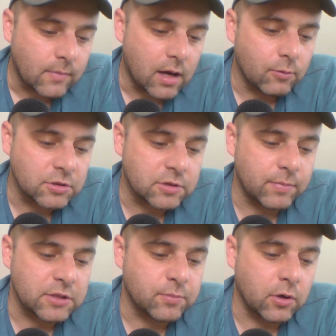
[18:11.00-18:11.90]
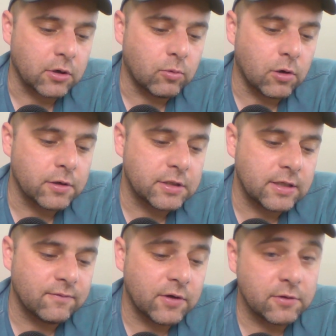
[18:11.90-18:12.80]
Uh, what's the best part of
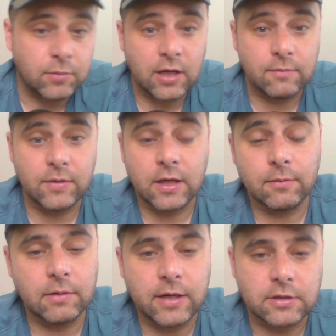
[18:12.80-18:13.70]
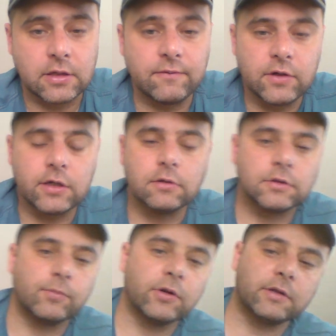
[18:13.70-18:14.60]
quarantine for you? Probably being able to make a ton of
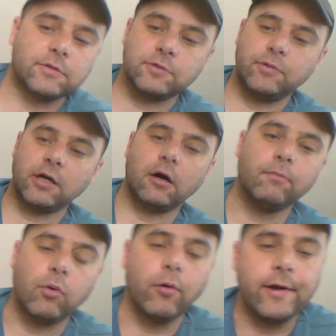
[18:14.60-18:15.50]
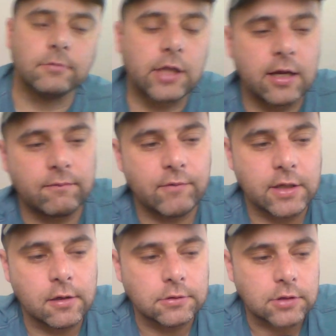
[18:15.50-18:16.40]
videos. Really just being on point with getting
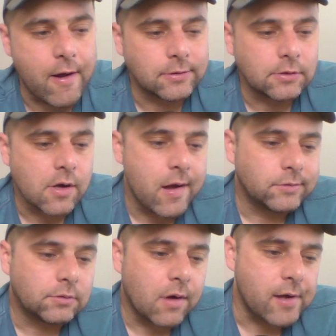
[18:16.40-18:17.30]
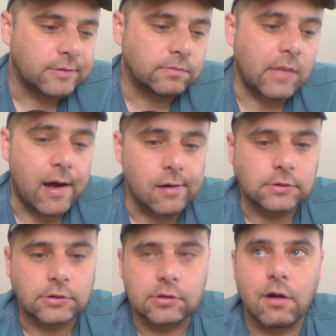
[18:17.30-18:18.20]
videos out
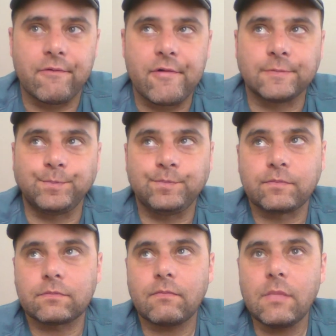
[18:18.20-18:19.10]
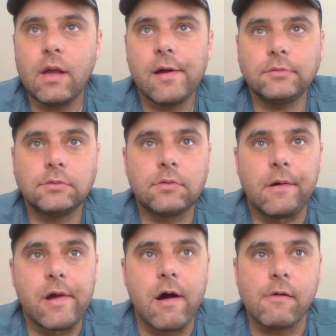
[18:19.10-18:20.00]
and stuff.
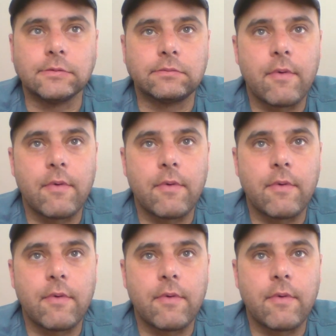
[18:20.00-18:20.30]
You know.